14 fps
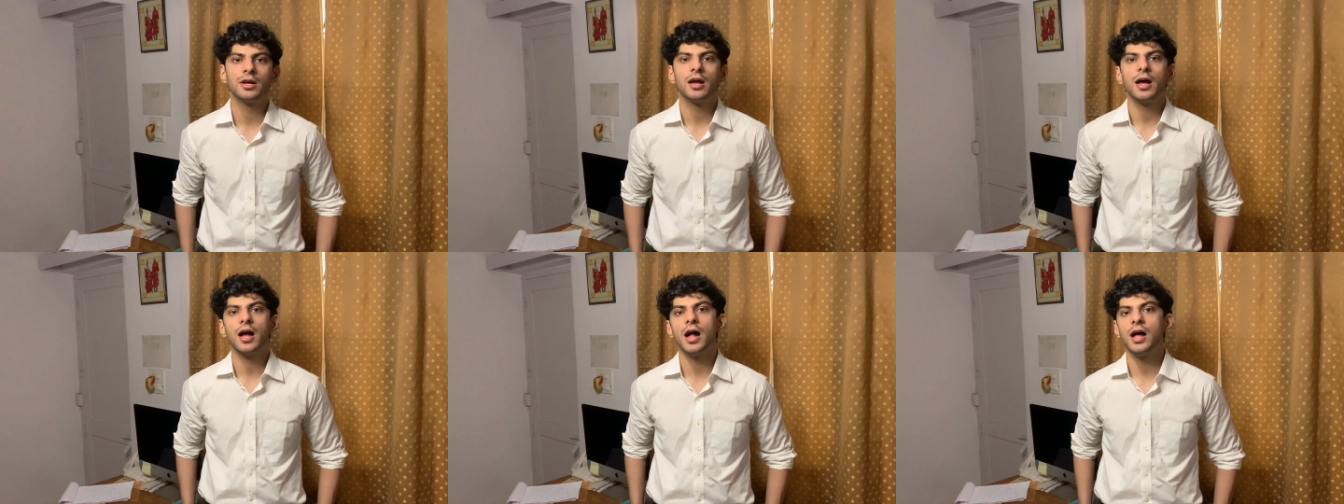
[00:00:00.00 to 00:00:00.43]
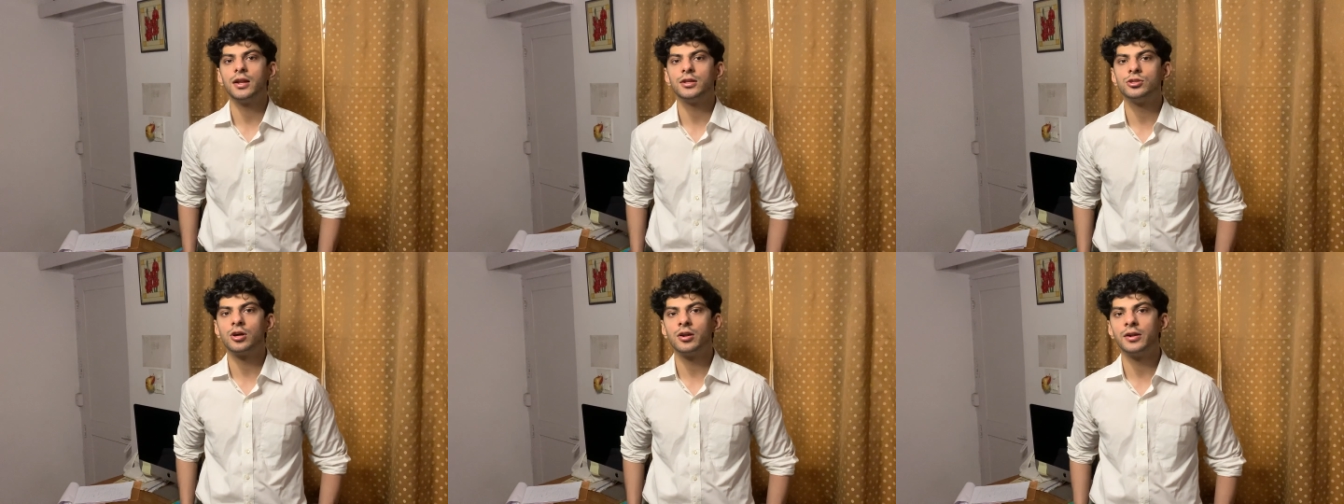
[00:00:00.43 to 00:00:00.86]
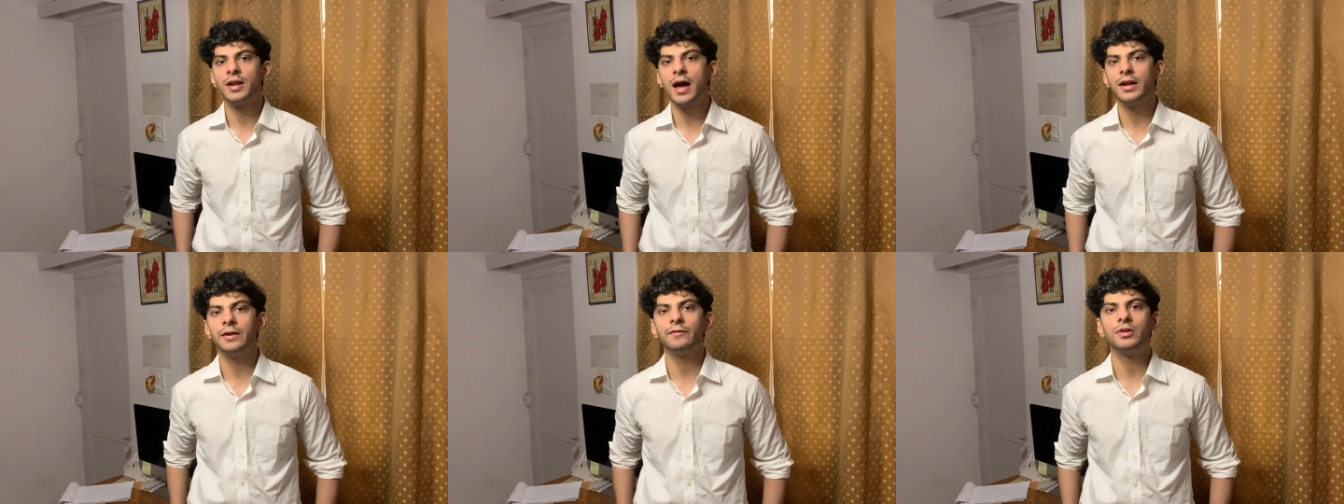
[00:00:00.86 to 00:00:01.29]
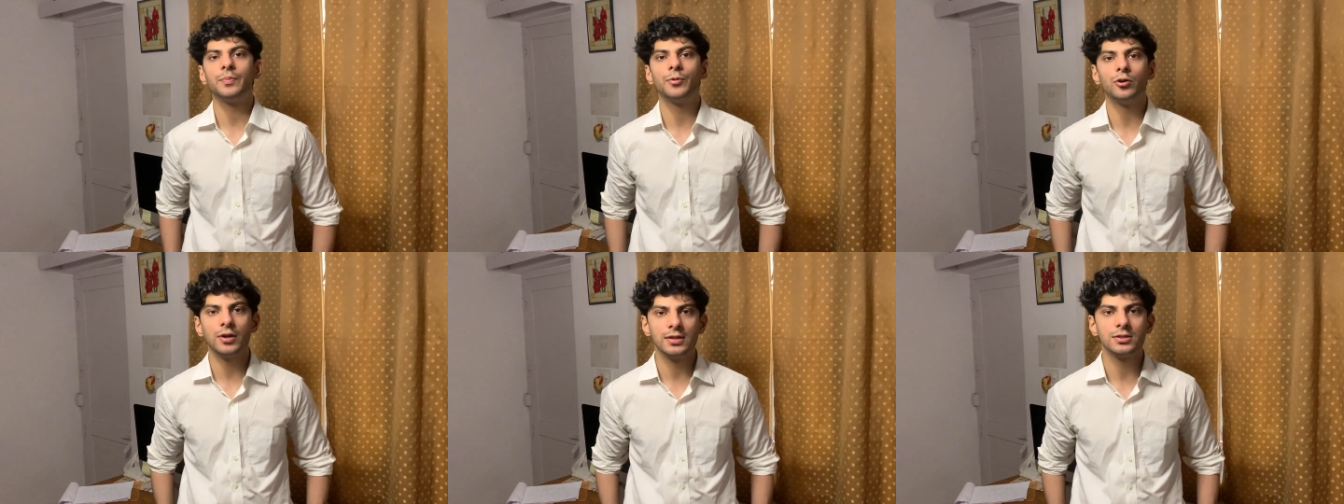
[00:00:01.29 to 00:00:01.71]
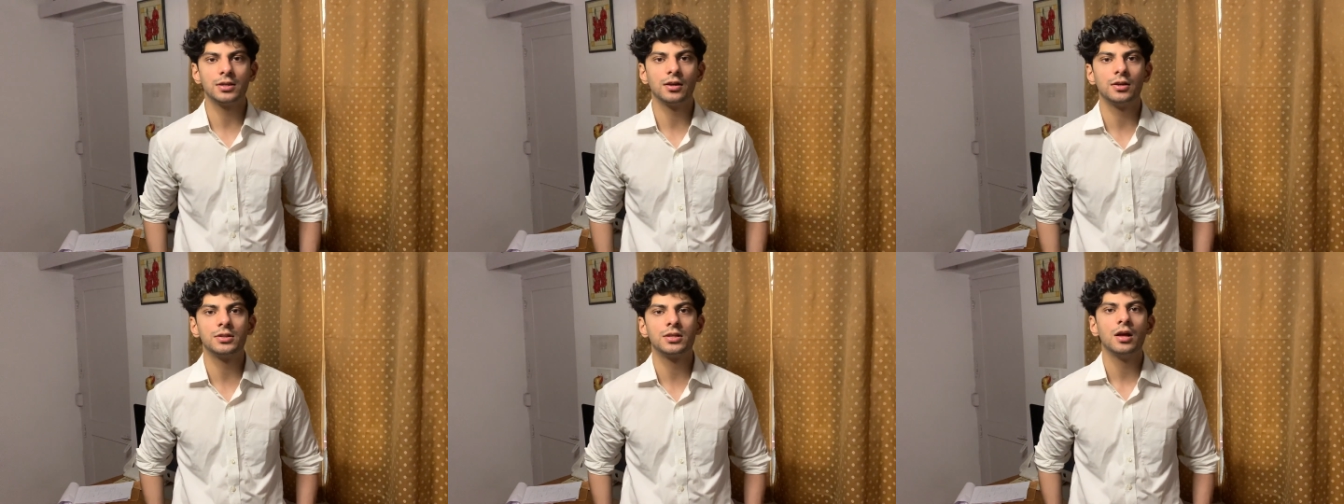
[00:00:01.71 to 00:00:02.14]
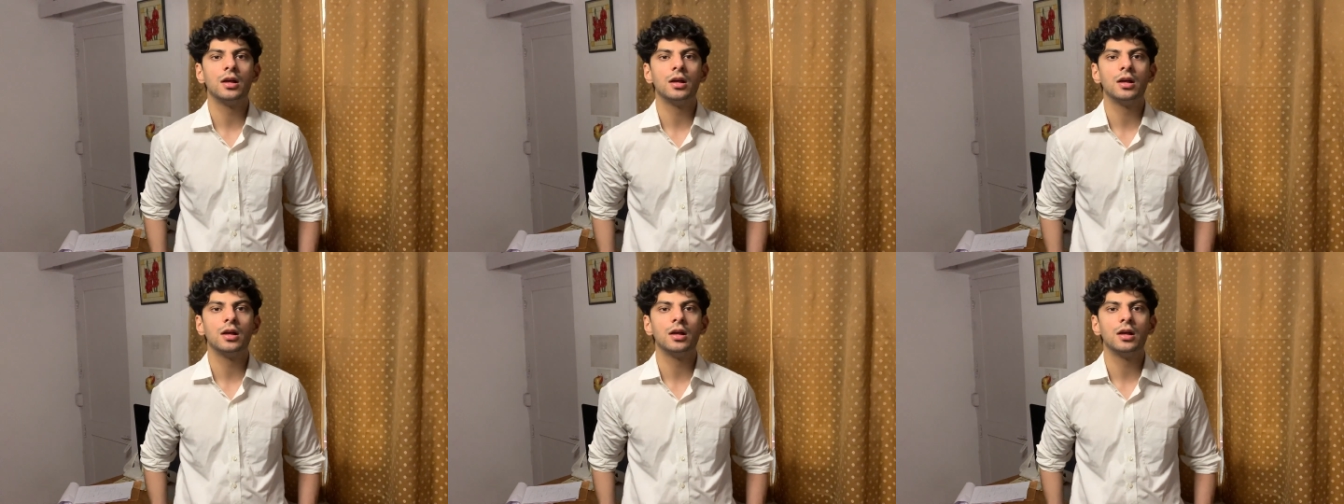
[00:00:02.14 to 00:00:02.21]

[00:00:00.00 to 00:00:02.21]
And in solidarity with the protesters,